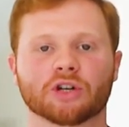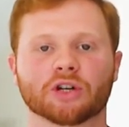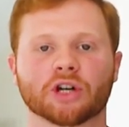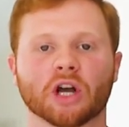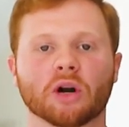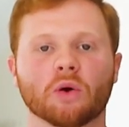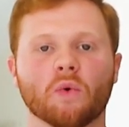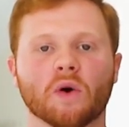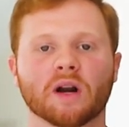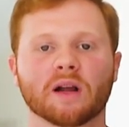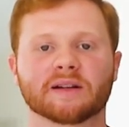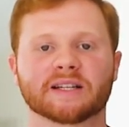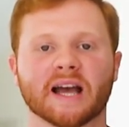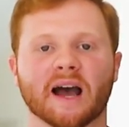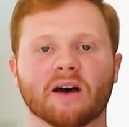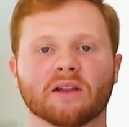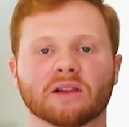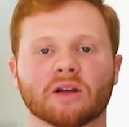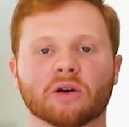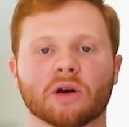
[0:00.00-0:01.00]
you're going to want to
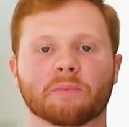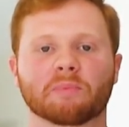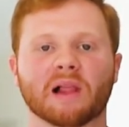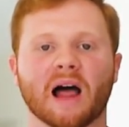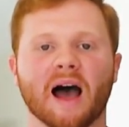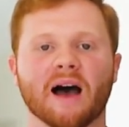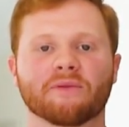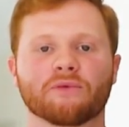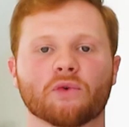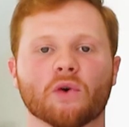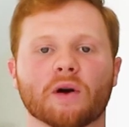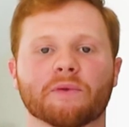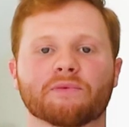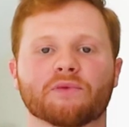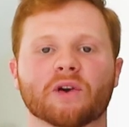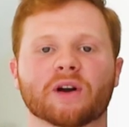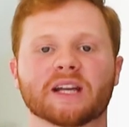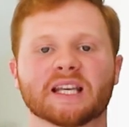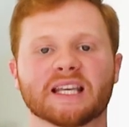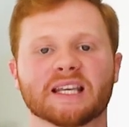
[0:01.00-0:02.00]
download a platform
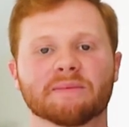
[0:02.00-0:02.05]
for